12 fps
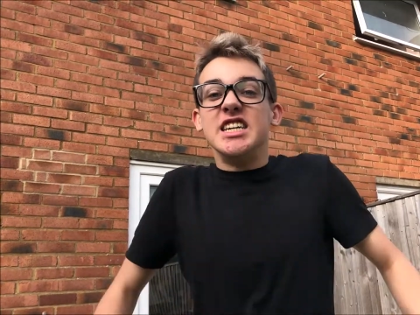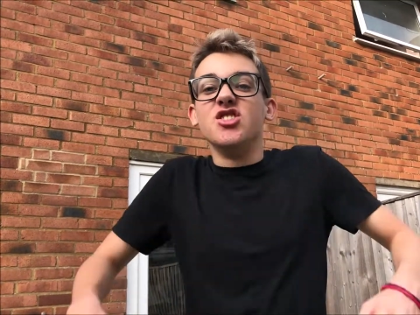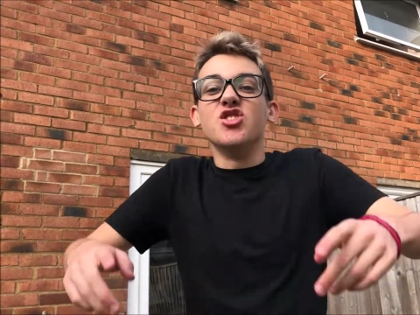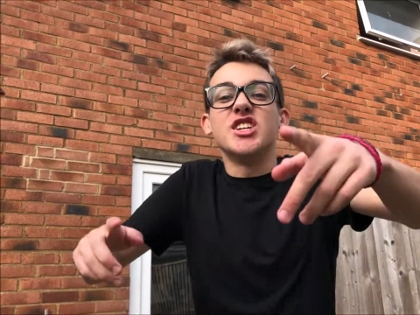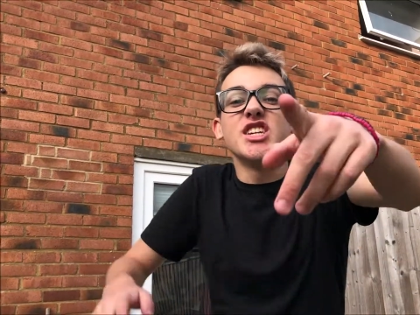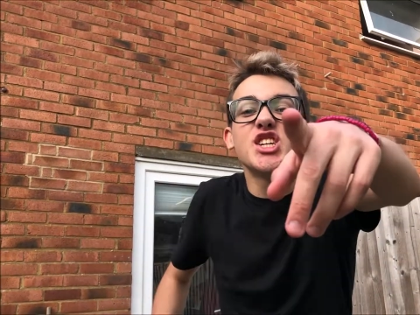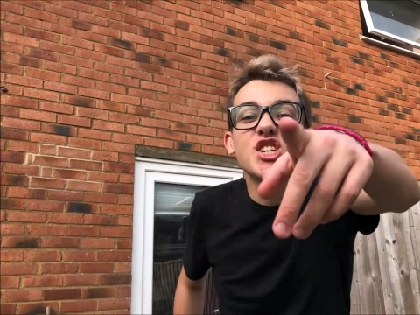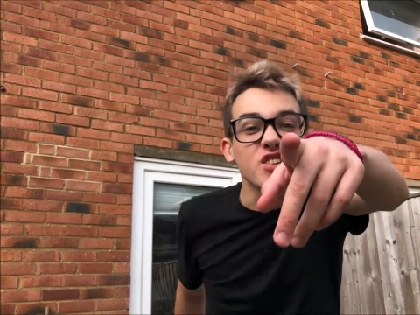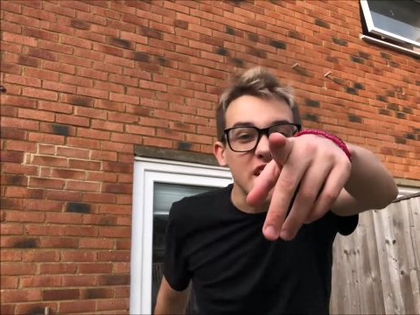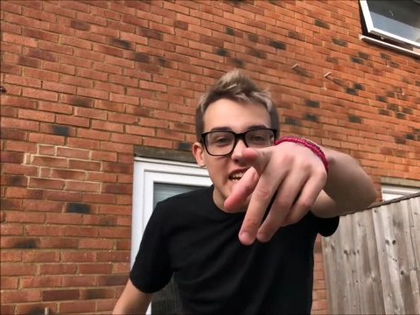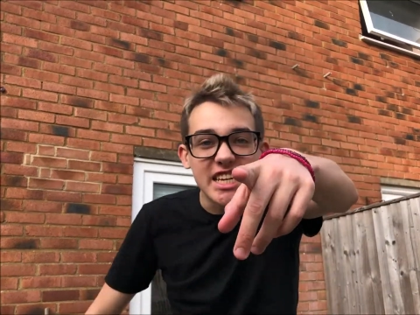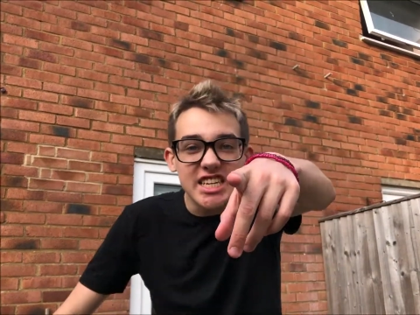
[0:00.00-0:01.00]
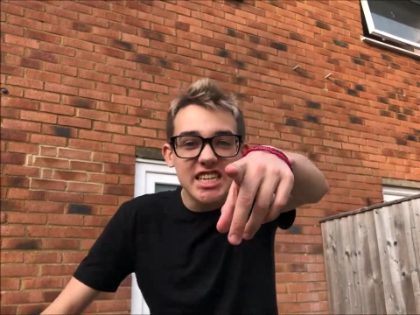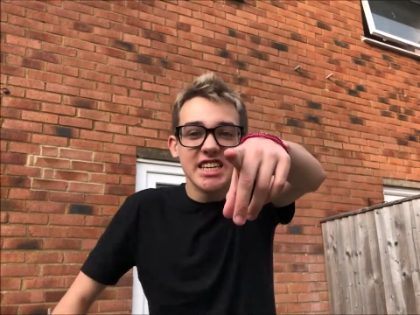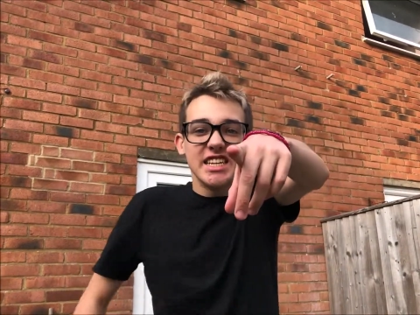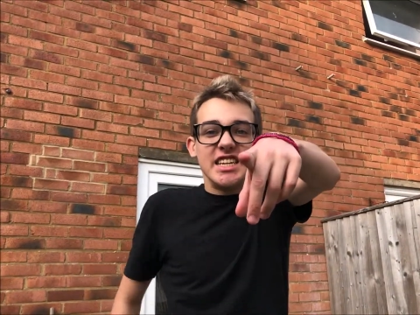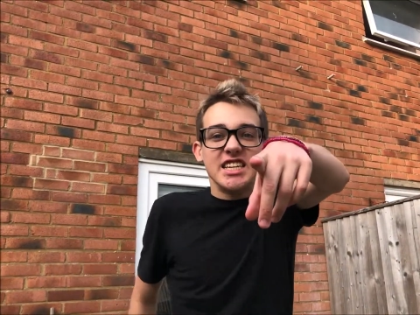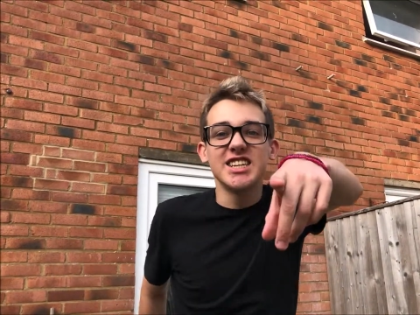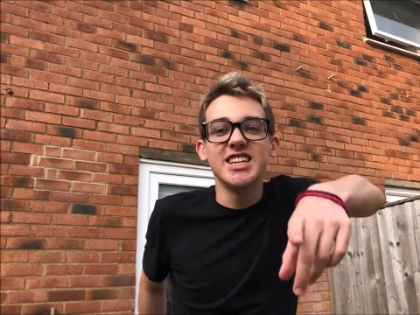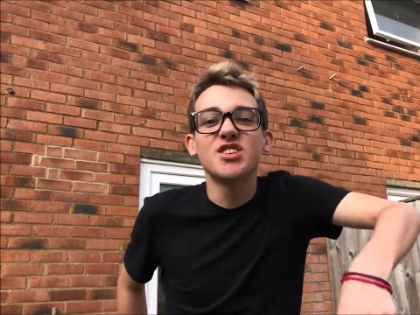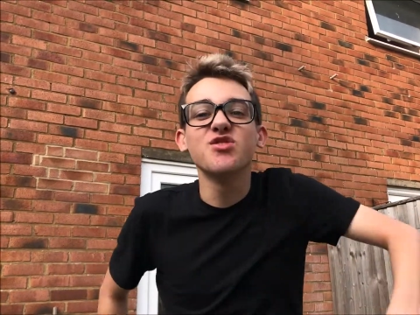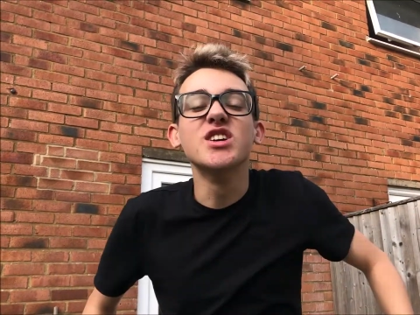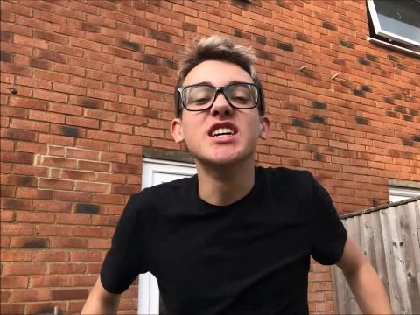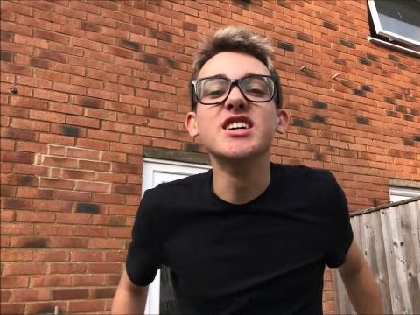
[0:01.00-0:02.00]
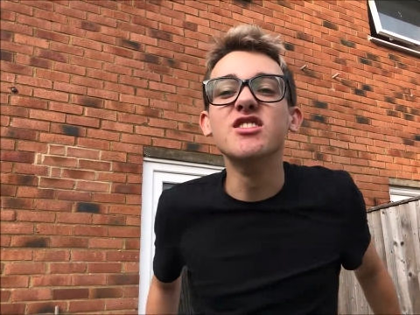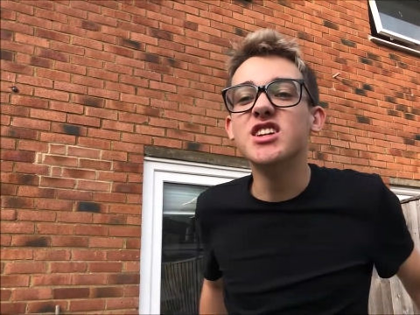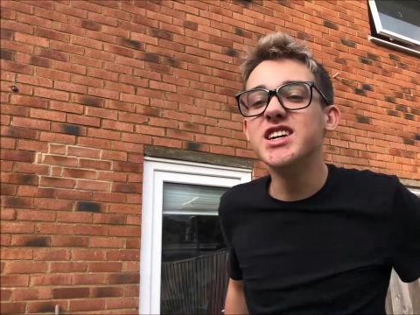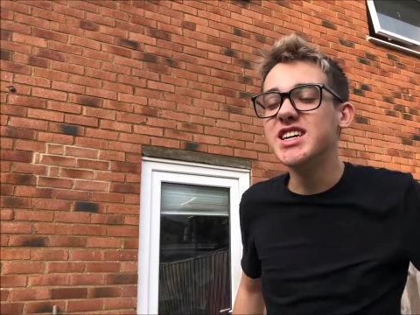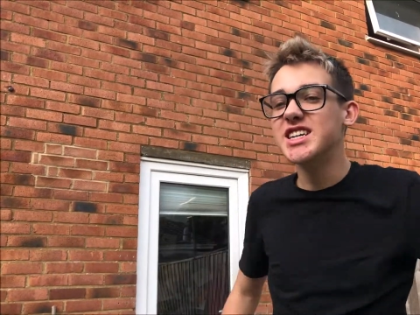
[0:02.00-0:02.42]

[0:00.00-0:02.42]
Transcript: You're a disgrace to this world.